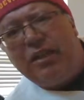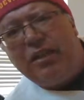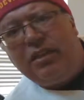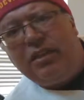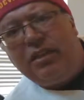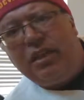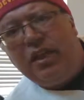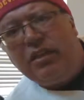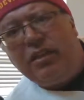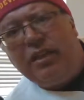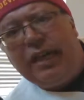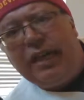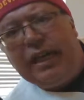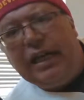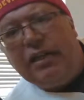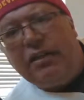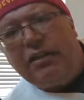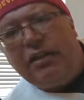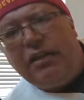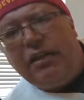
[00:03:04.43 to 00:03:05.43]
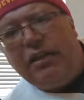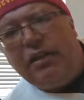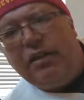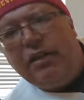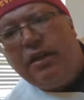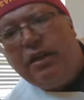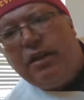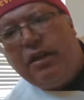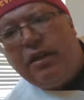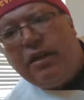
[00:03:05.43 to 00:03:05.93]
decision against the
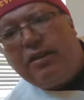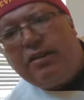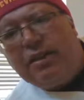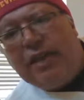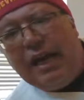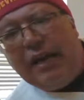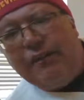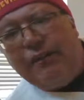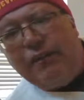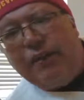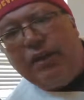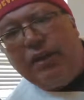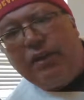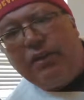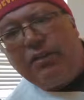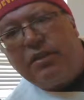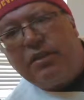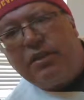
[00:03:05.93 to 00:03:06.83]
Sanford and